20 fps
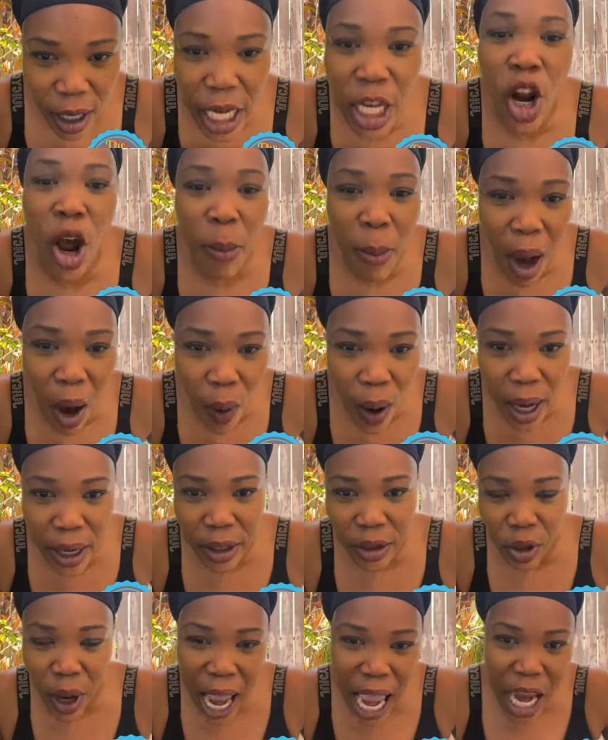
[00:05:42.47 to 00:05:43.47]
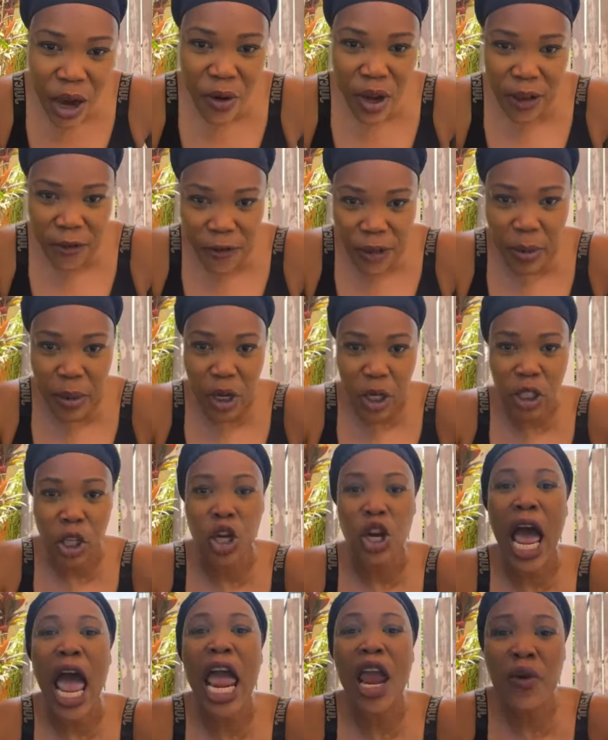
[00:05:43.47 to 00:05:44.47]
give number one to I R F M you know.
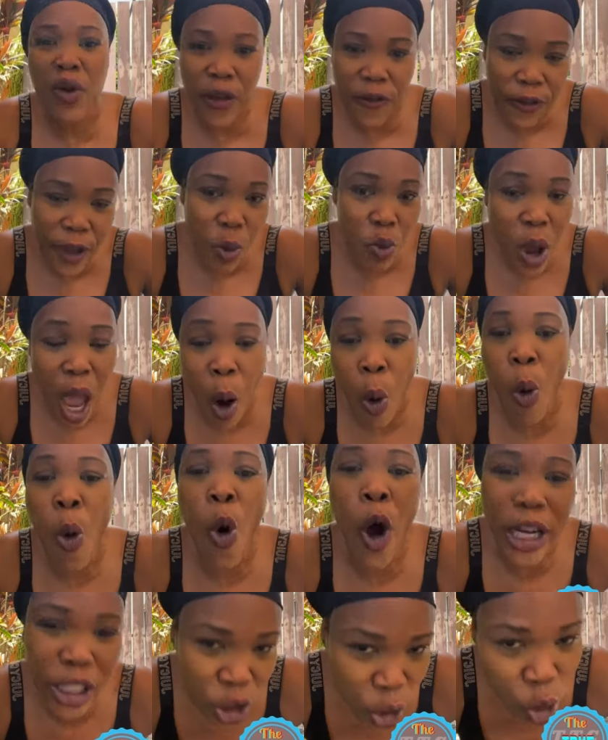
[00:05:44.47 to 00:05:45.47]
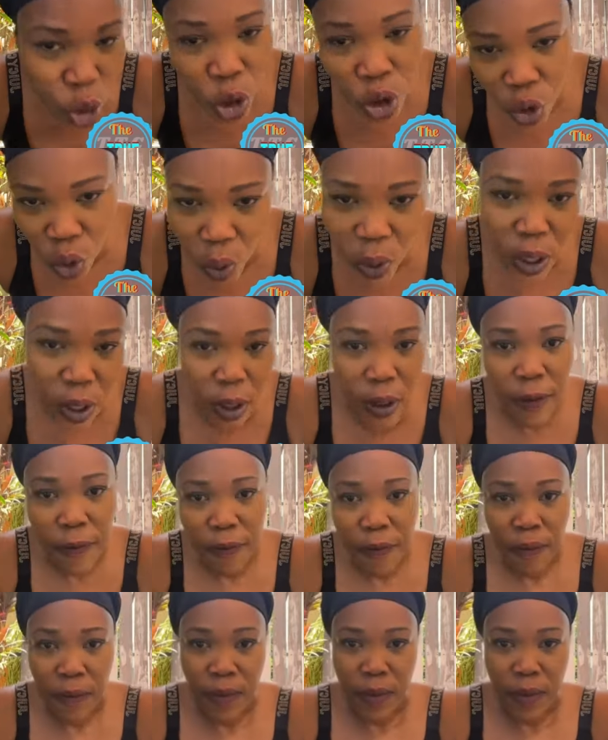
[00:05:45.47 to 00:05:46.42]
So on I R F M we are watching it too you know.